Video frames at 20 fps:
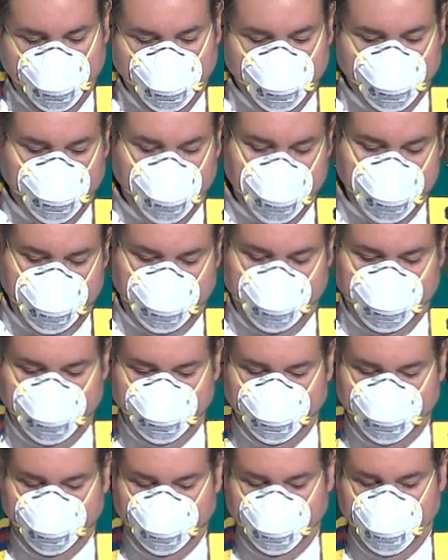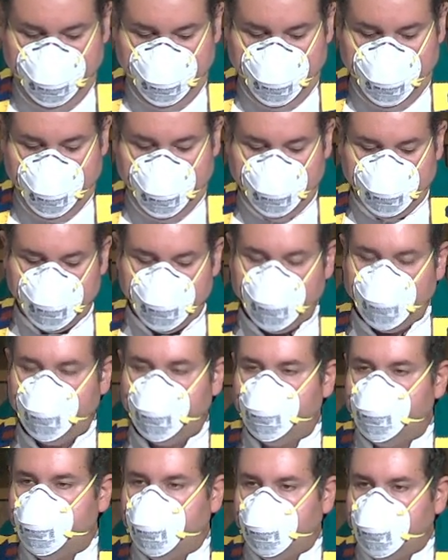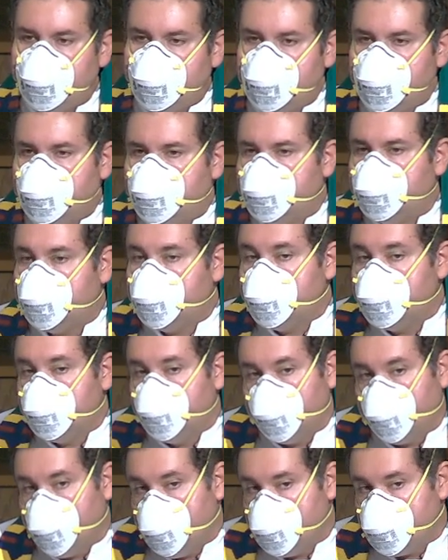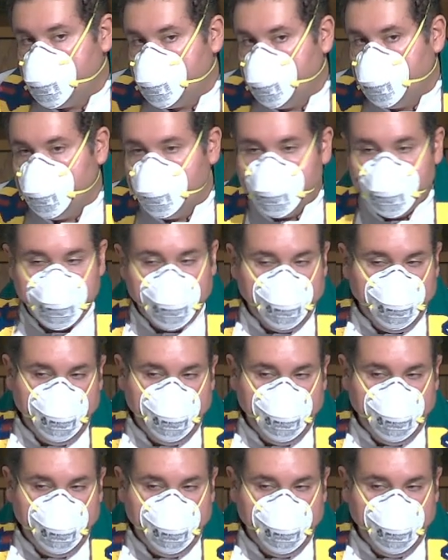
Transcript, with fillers: but in fact were really just expressions of